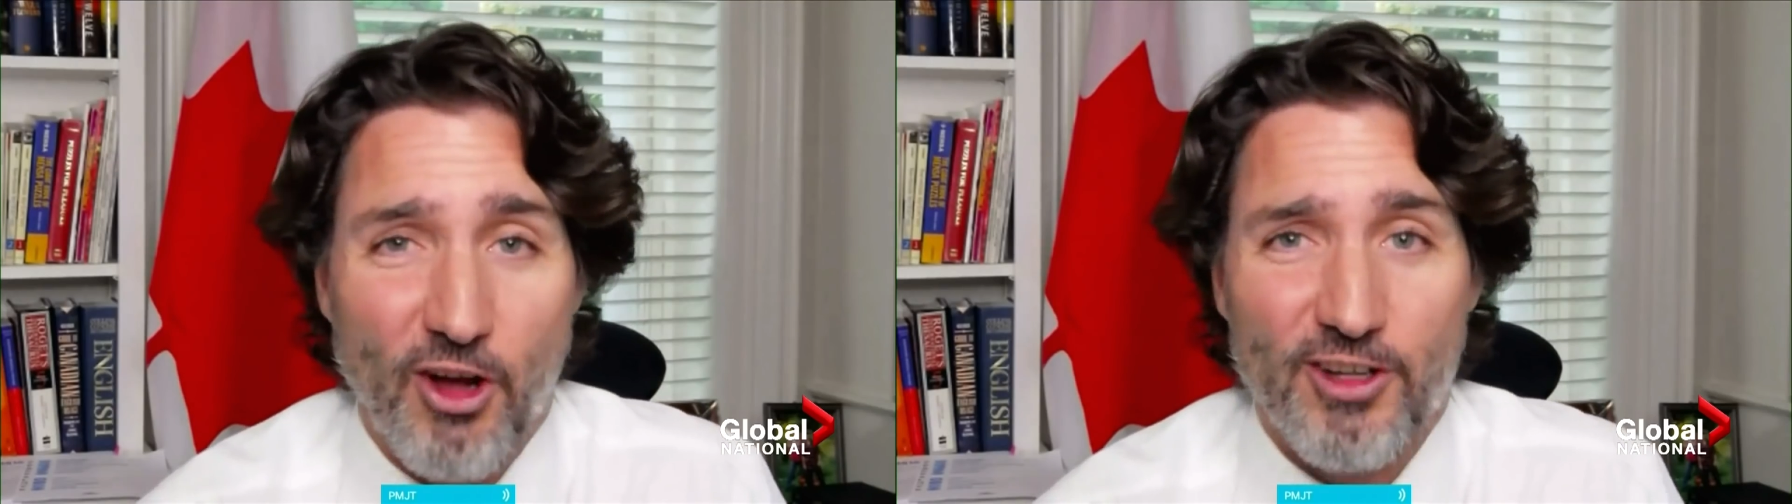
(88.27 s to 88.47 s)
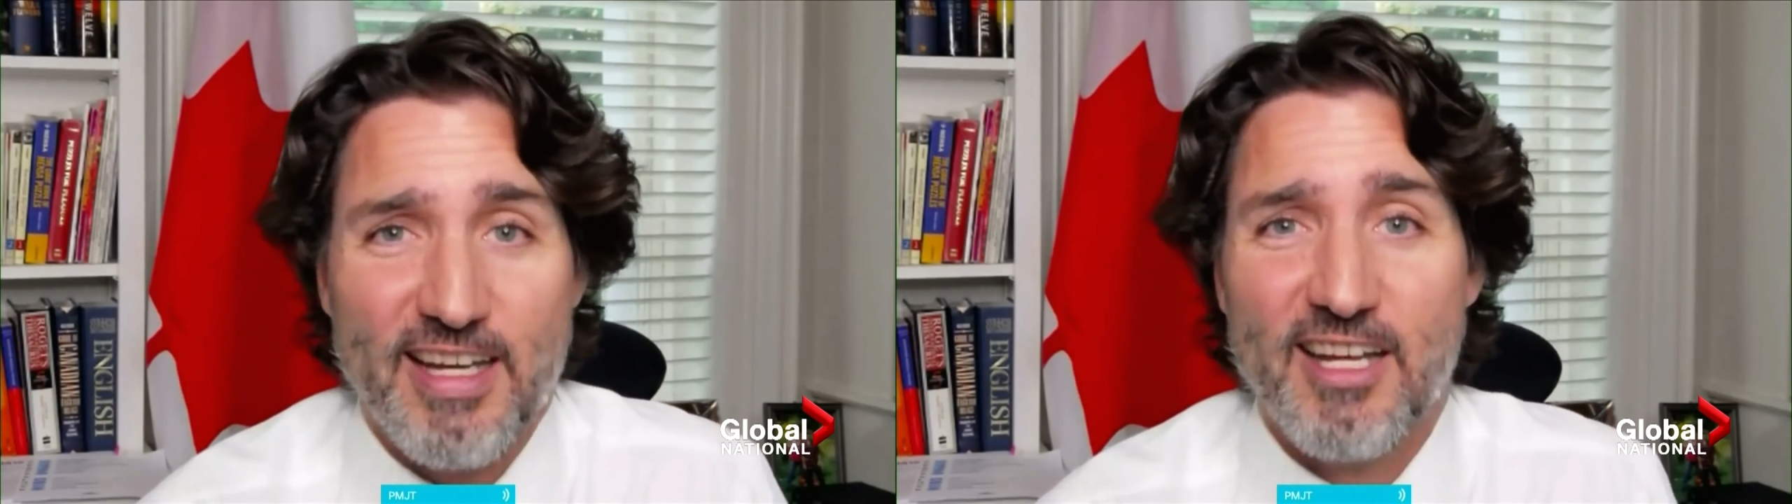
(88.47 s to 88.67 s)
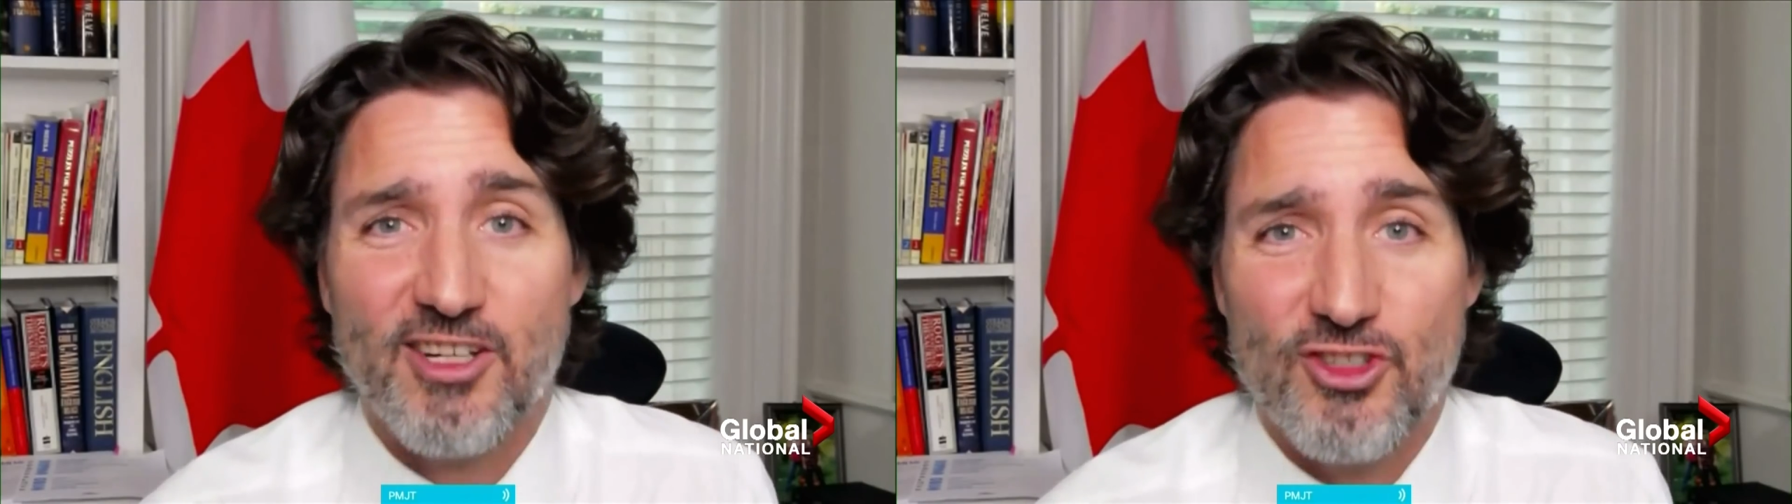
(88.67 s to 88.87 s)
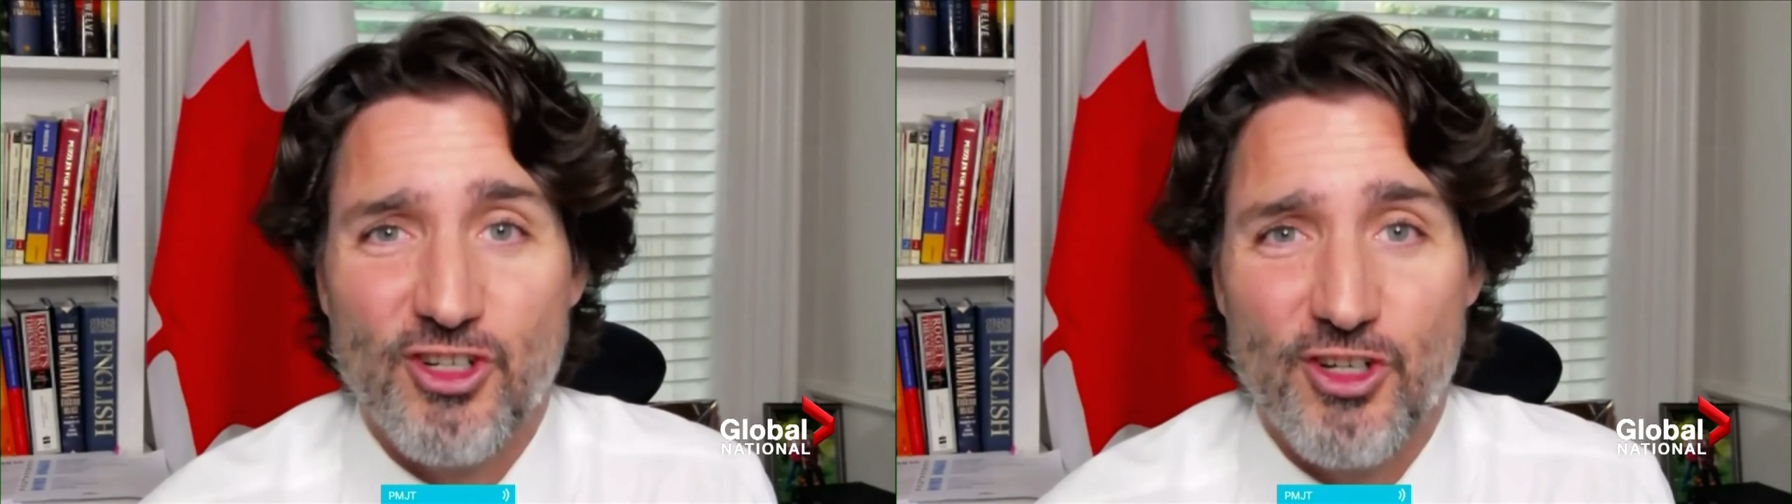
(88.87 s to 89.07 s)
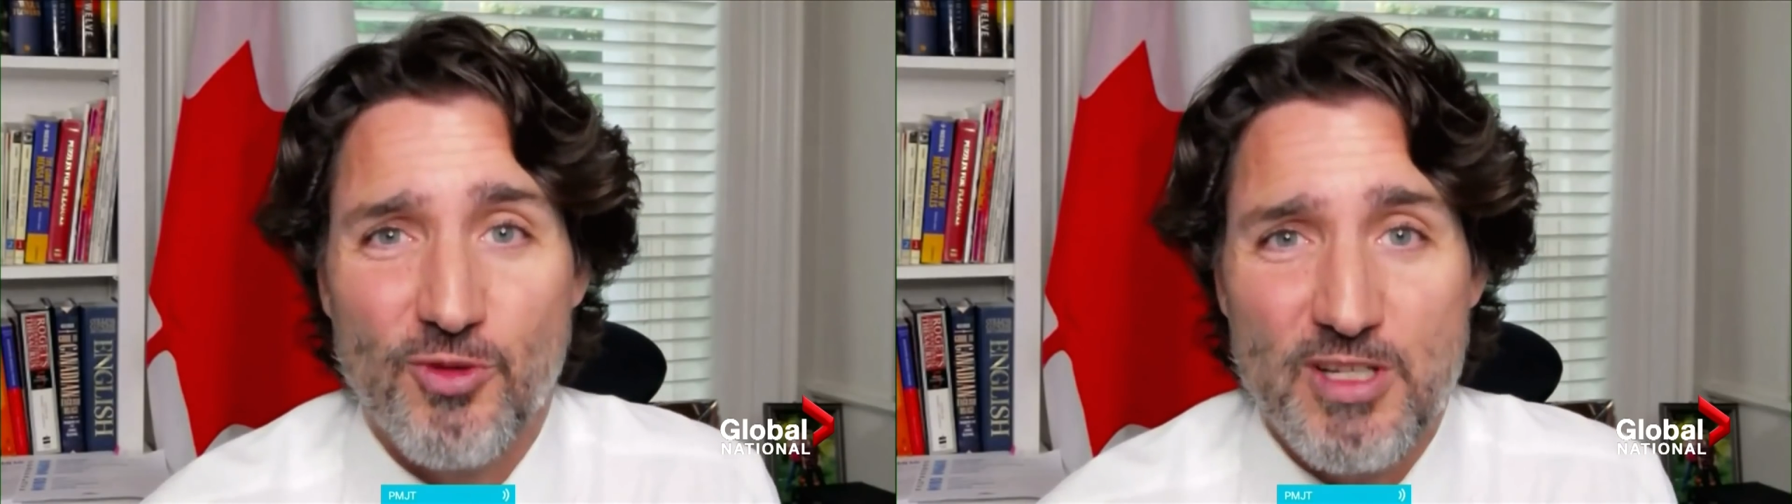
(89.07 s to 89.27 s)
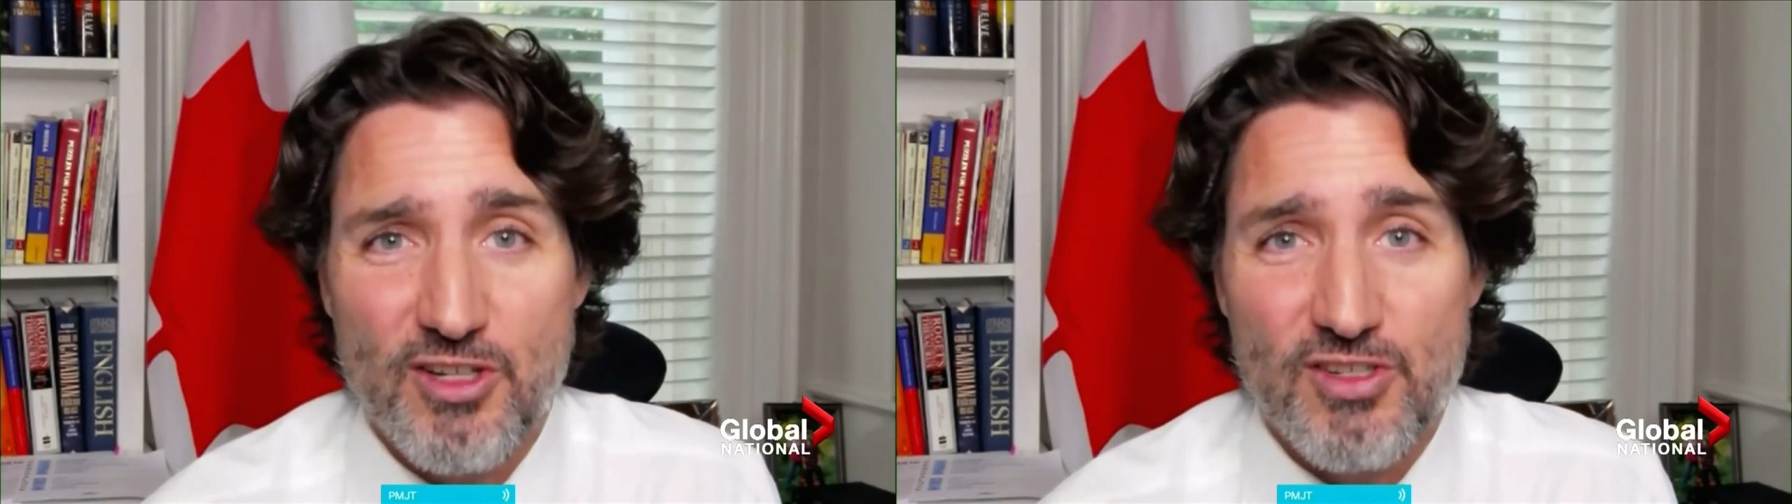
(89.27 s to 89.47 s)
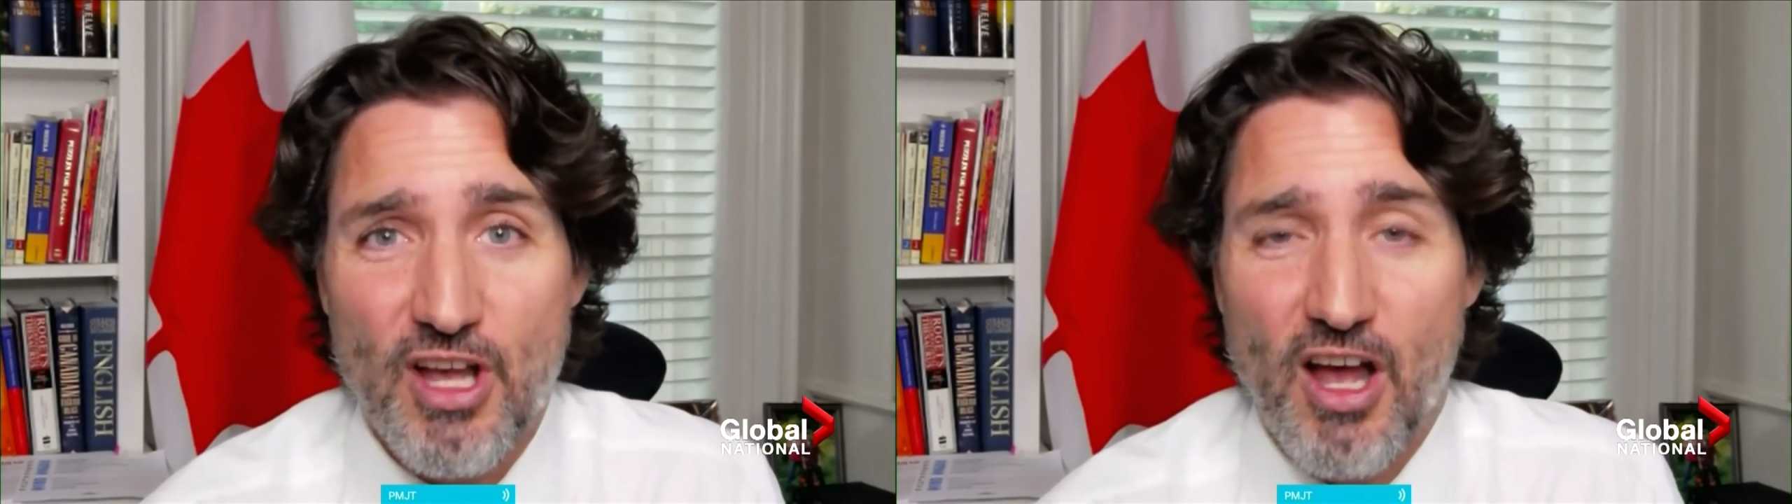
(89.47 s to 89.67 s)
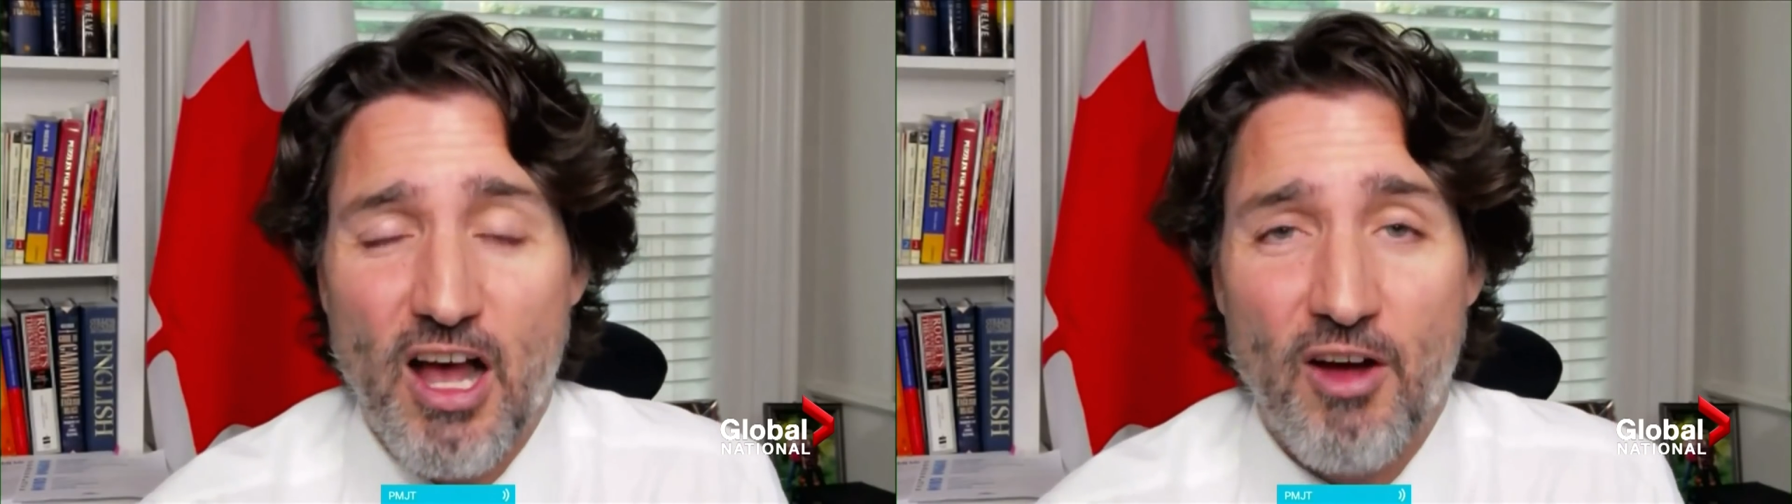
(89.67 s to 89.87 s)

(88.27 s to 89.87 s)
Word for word: all Canadians should do, which is